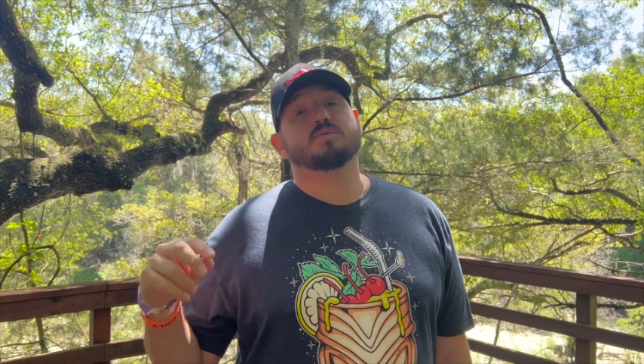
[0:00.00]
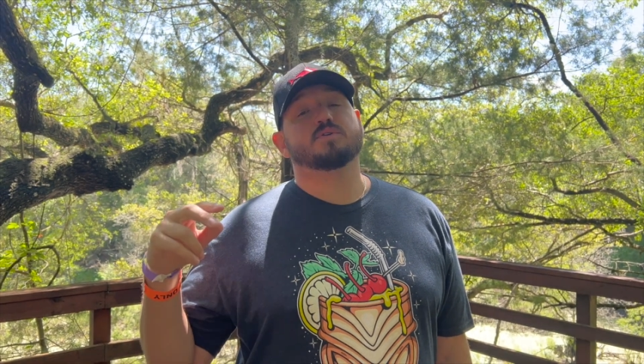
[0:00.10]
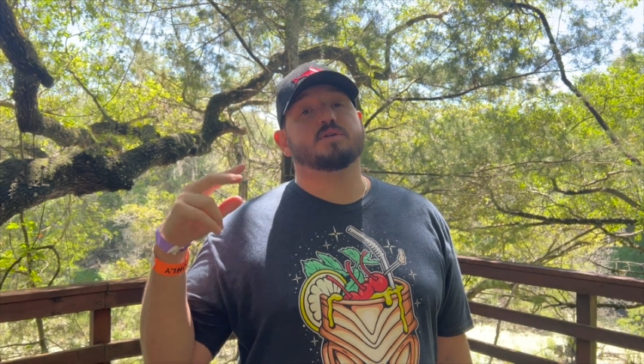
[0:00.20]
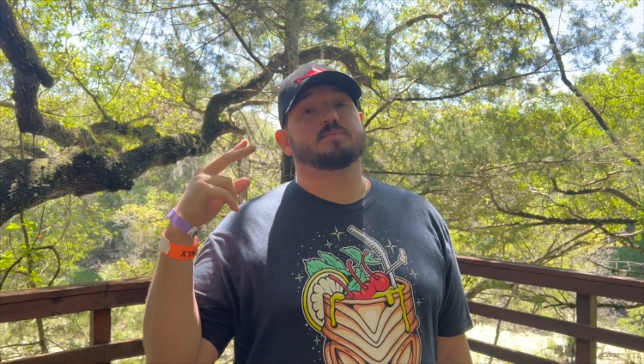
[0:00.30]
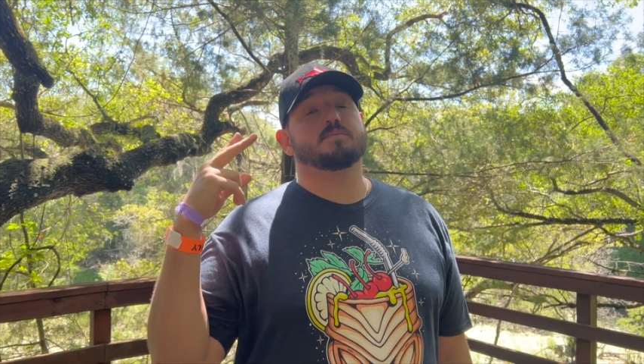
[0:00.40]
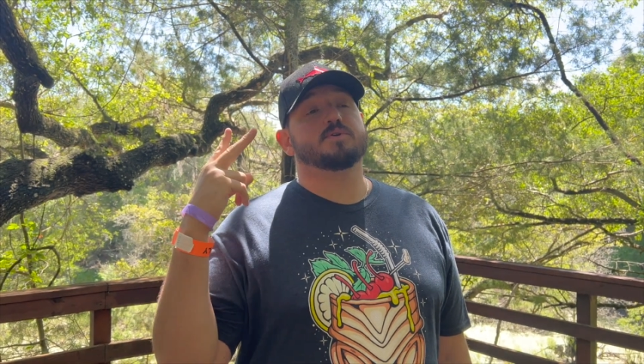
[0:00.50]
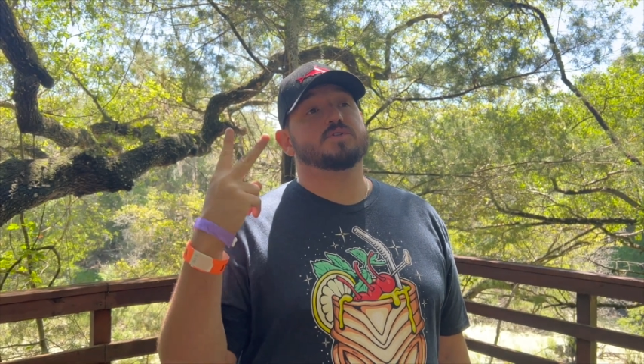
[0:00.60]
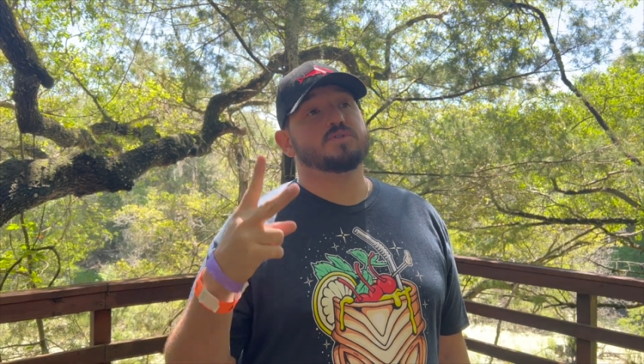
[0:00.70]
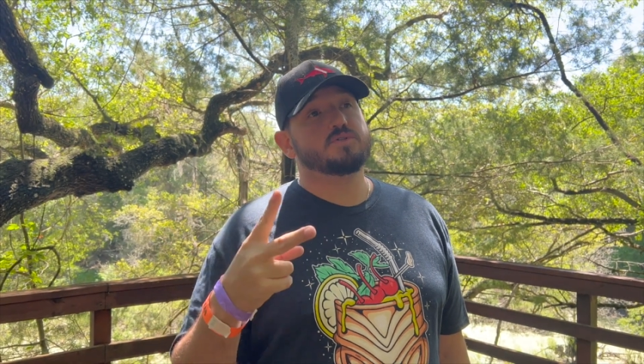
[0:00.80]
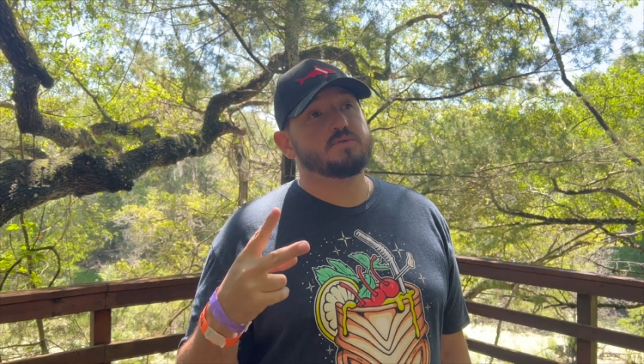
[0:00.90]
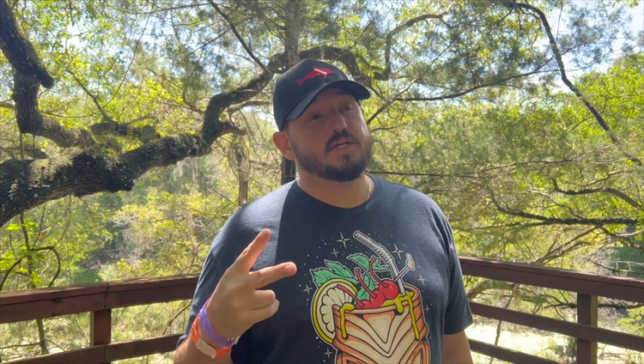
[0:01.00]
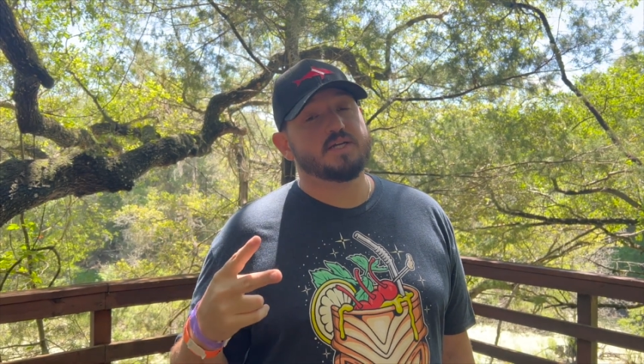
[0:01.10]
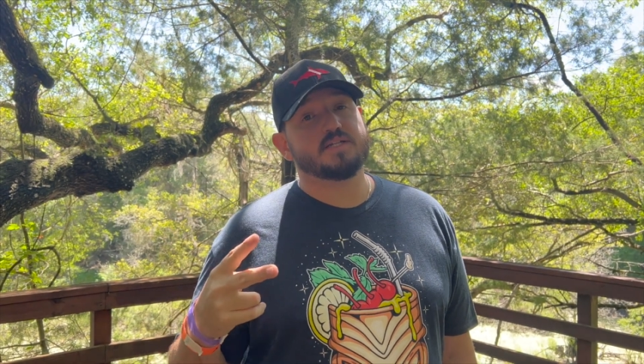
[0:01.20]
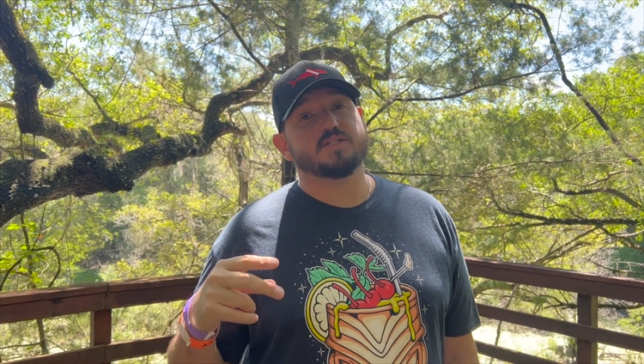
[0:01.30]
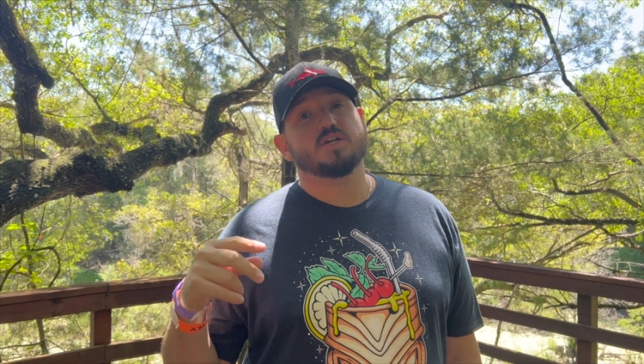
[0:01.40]
Pro tip number two
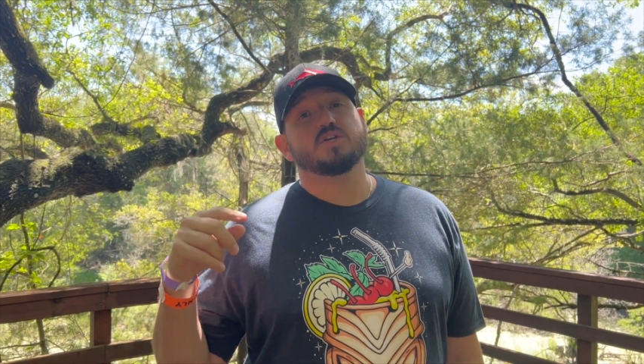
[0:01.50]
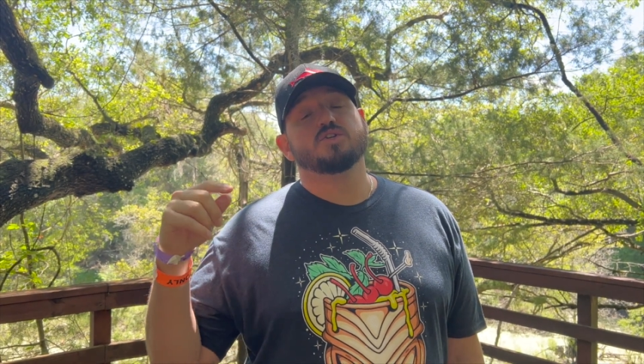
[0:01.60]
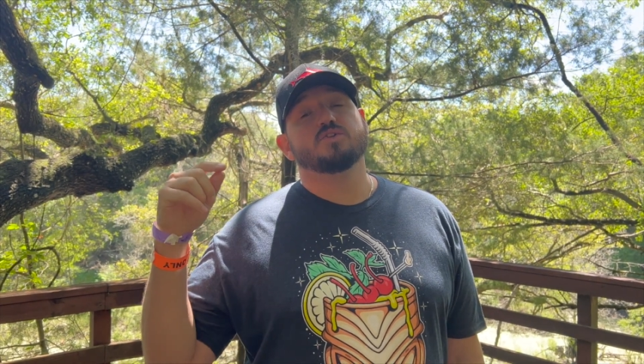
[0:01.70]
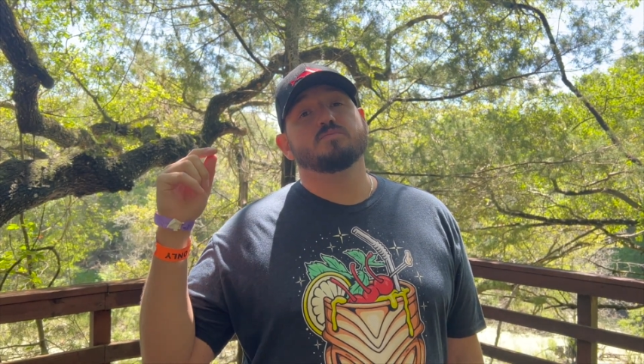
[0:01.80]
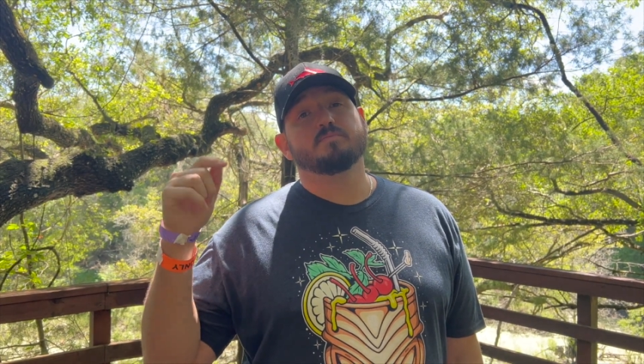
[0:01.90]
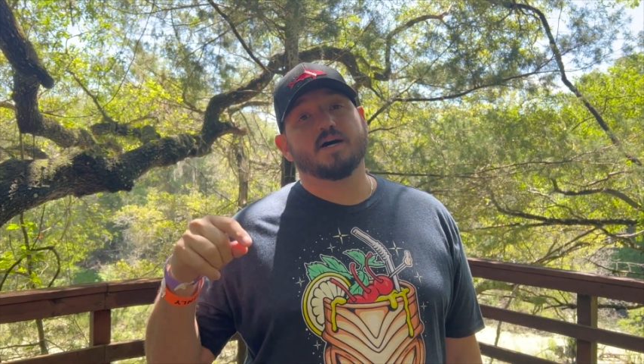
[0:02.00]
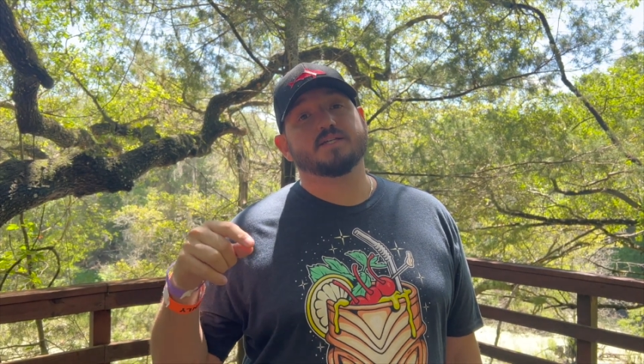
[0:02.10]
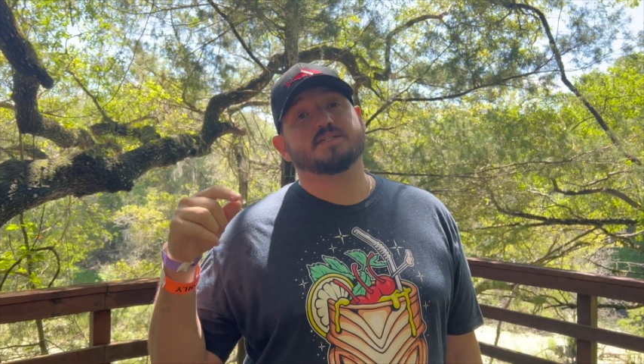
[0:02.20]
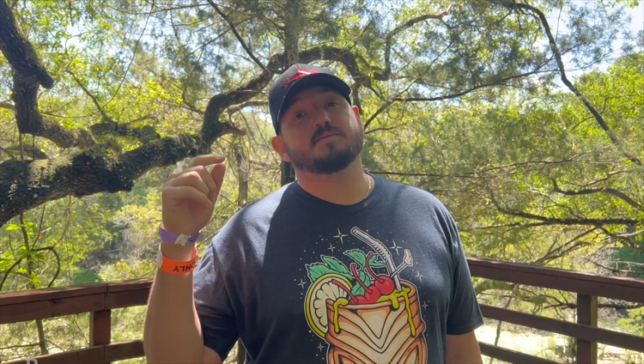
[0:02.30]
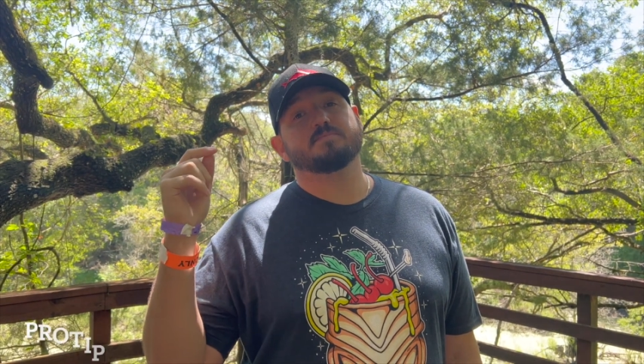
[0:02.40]
is you must